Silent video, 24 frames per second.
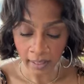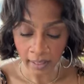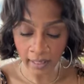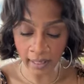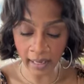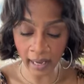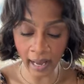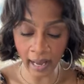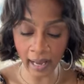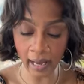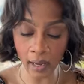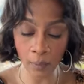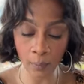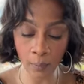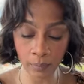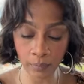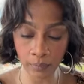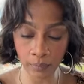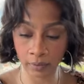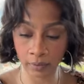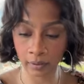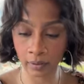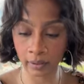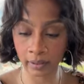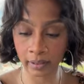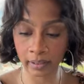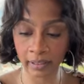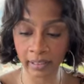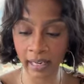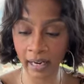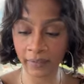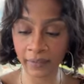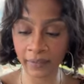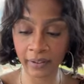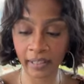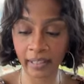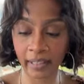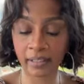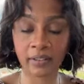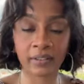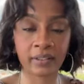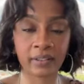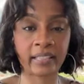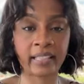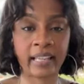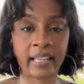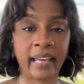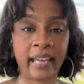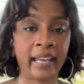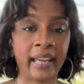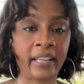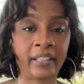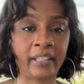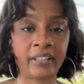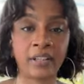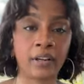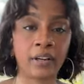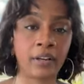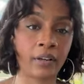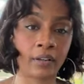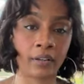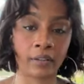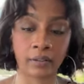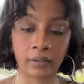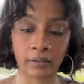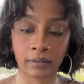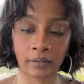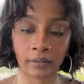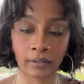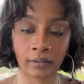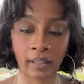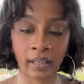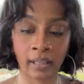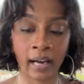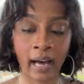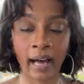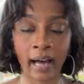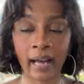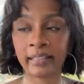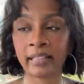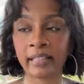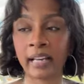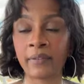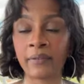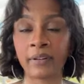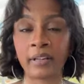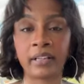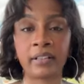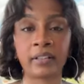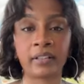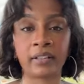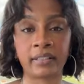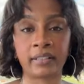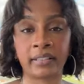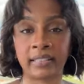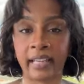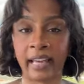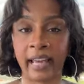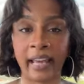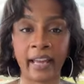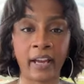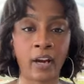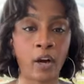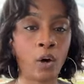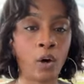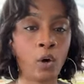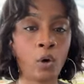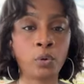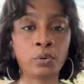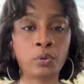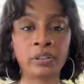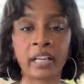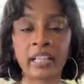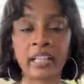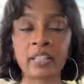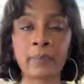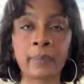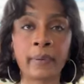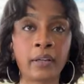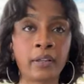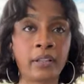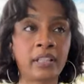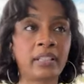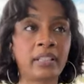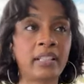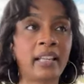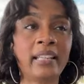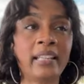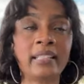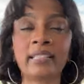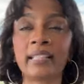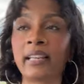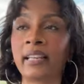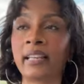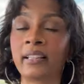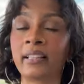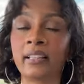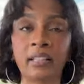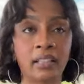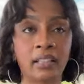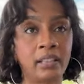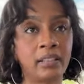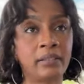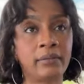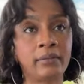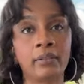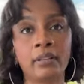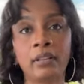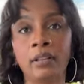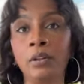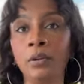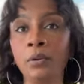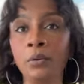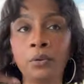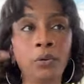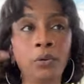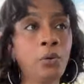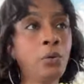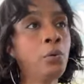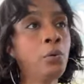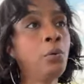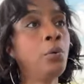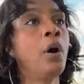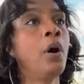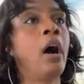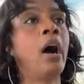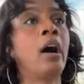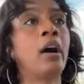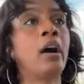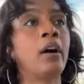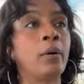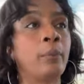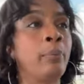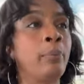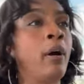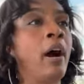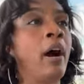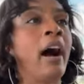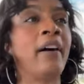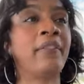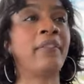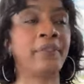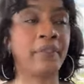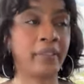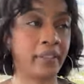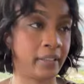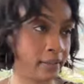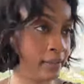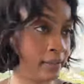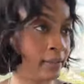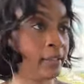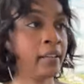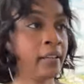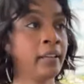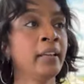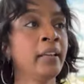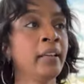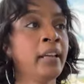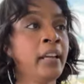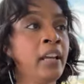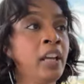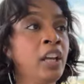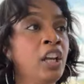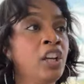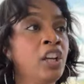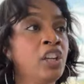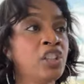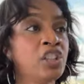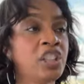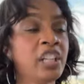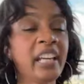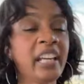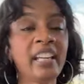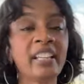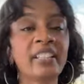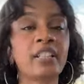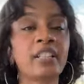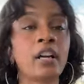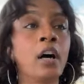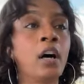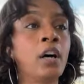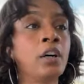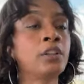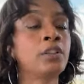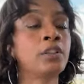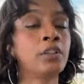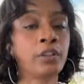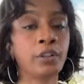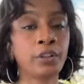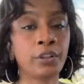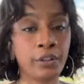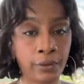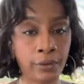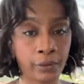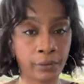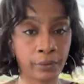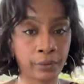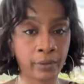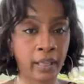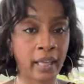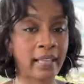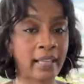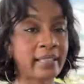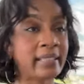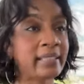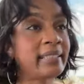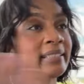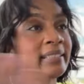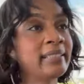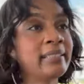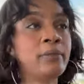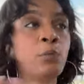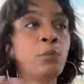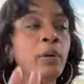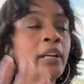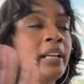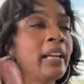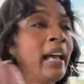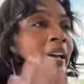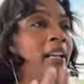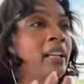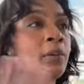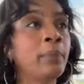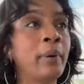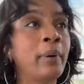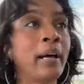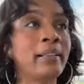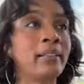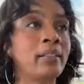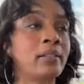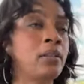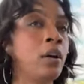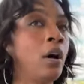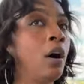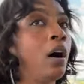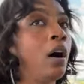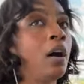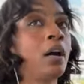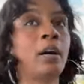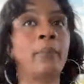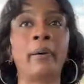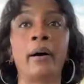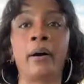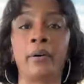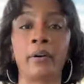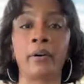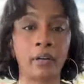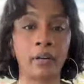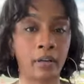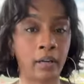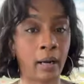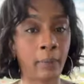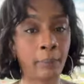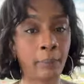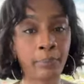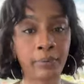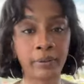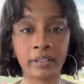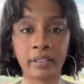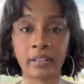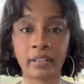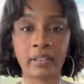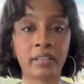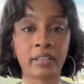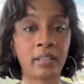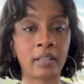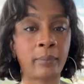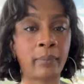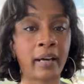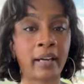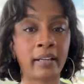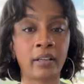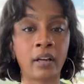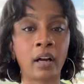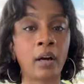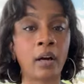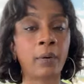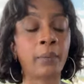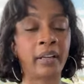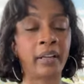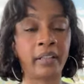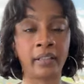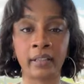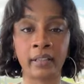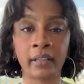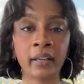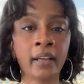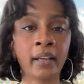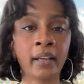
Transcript: God never entertained her. God never entertained, oh, Jezebel did. He said, look, you, you are a prophet. She is under you. We're not even about to talk about her. I'm preaching to somebody already.